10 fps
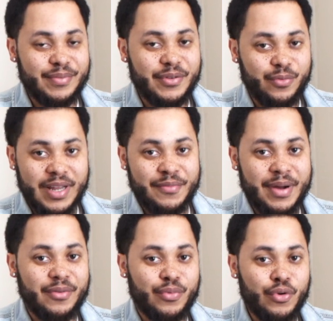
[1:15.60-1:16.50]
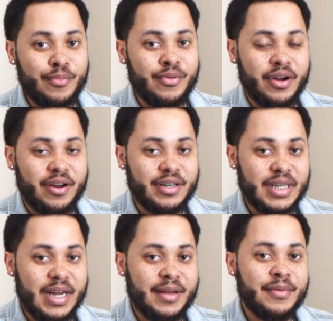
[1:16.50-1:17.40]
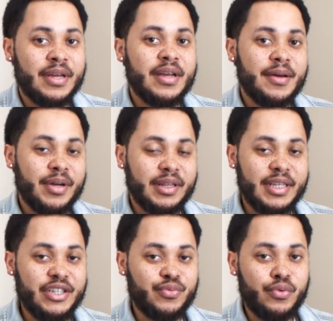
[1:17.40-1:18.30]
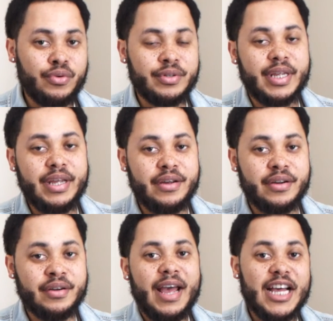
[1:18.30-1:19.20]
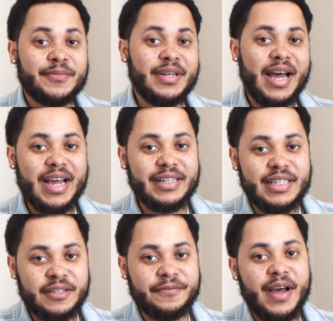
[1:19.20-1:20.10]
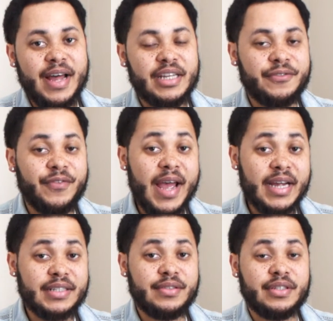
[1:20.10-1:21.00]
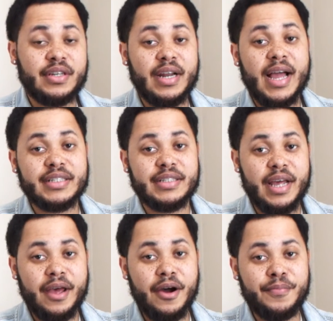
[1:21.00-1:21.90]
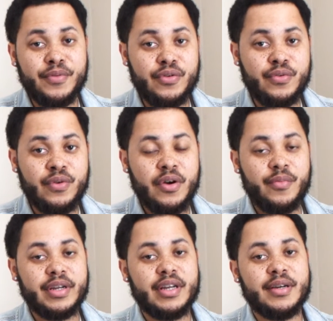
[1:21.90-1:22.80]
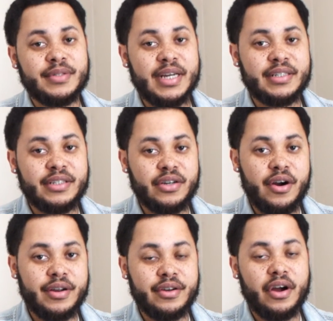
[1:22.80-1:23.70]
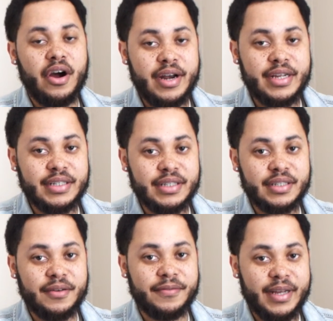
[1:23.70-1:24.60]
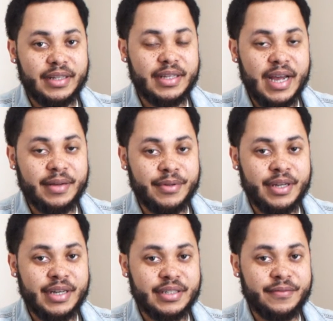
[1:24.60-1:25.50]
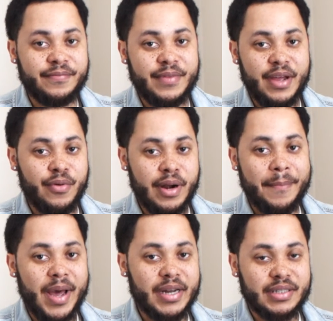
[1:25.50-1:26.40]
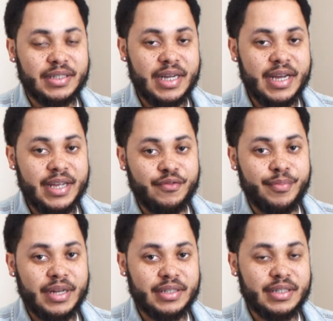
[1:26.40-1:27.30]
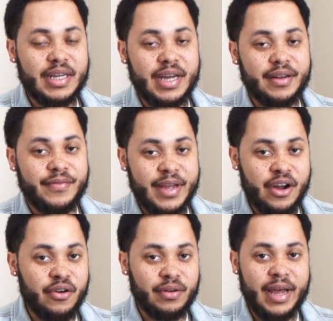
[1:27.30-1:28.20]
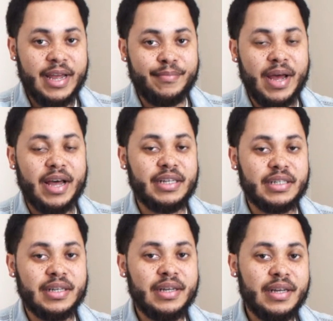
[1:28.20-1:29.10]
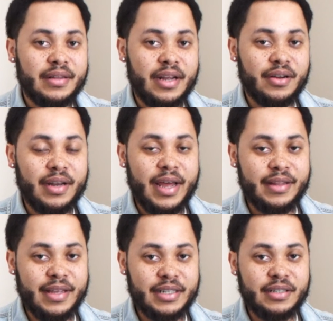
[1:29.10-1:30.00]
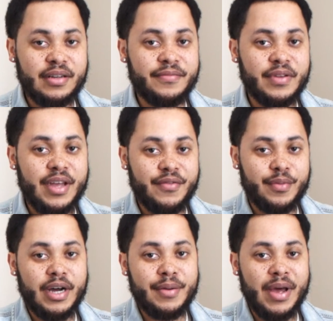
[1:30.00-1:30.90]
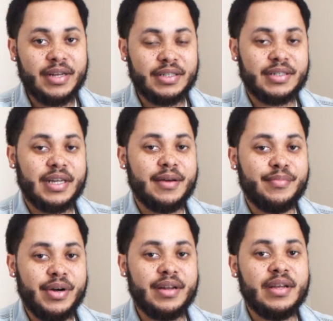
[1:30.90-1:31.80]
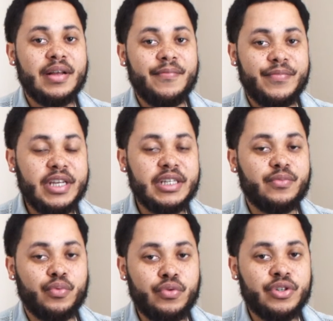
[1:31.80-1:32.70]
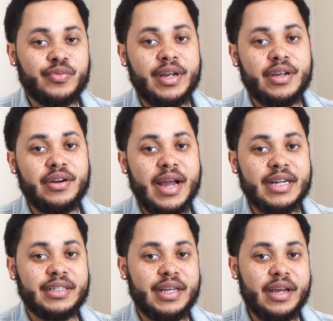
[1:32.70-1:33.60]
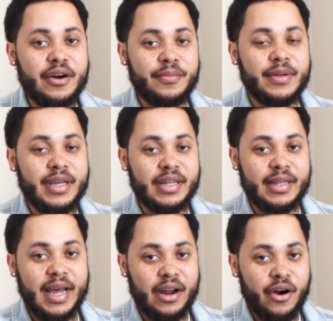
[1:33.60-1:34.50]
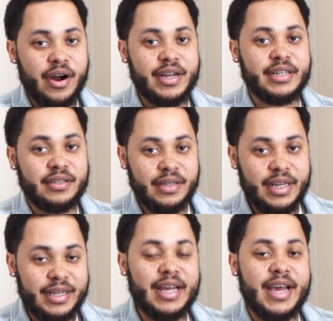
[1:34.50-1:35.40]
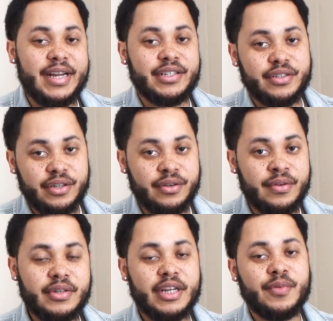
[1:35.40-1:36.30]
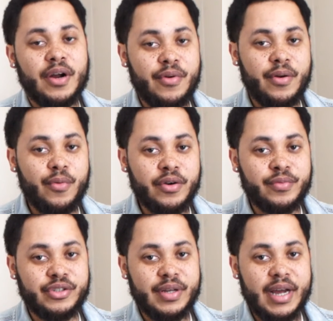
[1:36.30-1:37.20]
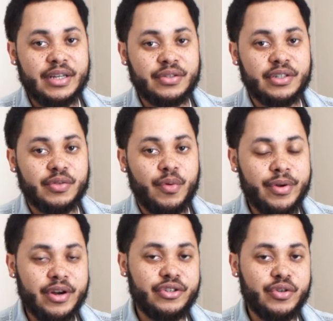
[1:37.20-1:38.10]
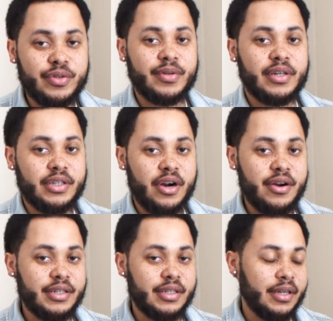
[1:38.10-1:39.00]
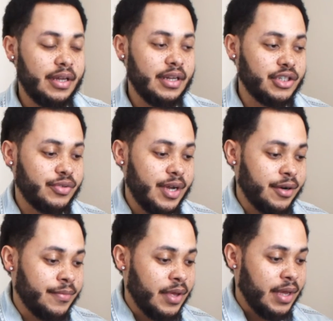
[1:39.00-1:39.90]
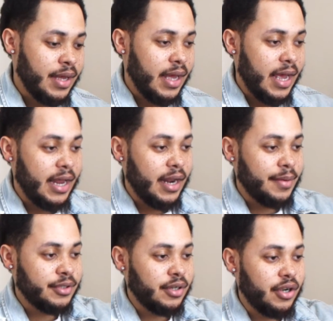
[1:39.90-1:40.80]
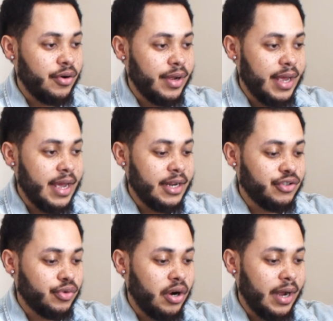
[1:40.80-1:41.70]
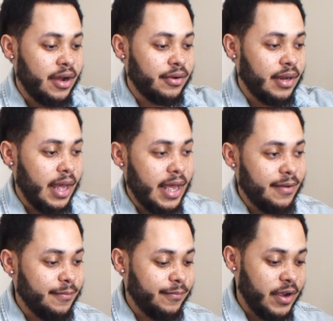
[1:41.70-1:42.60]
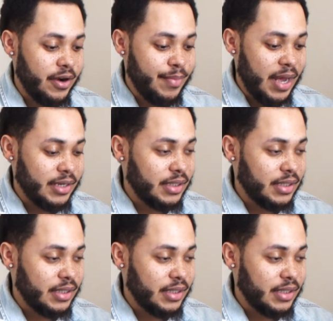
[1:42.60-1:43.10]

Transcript: be living by the rule book all the time. But these rules here has been identified as facts, which is gonna actually help you when it comes to actually targeting your audience and stuff like that. Because if they want a balanced design, give them a balanced design. If they don't like balance, they don't like that stuff, then give them an unbalanced design. But these rules right here actually help get that audience engaged. So, so that's what I want to work with you guys on. So what we're going to do is we're going to turn into Illustrator and I'm just going to go ahead and draw out a very balanced